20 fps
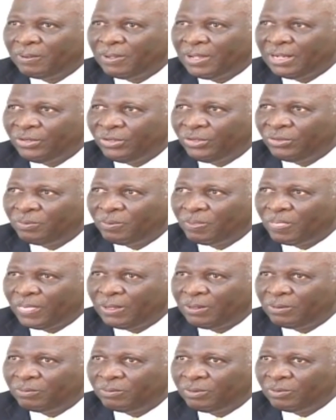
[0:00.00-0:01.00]
know
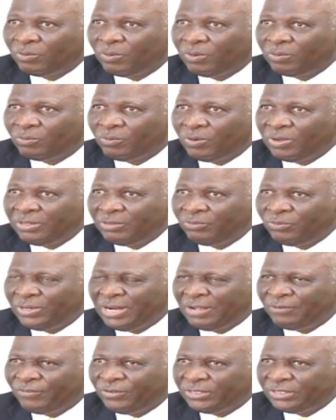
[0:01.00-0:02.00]

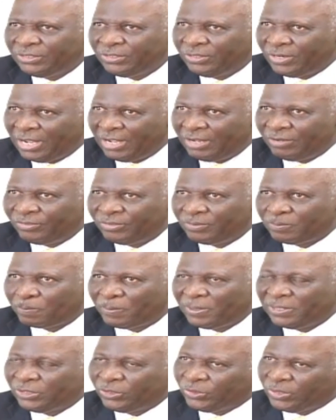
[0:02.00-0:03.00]
when I first arrived,
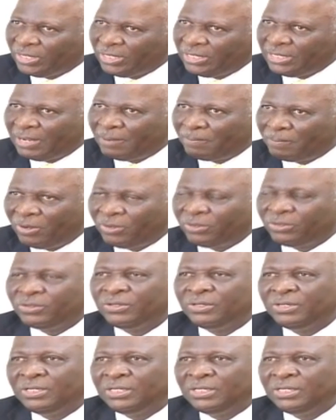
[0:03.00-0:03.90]
particularly among